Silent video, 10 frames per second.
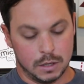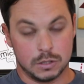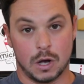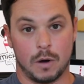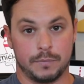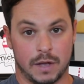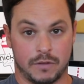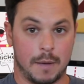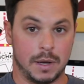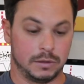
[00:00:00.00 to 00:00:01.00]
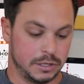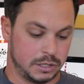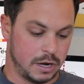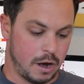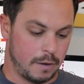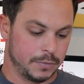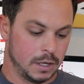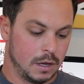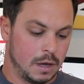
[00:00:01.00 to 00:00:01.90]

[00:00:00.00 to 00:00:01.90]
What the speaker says: So I've got my list here.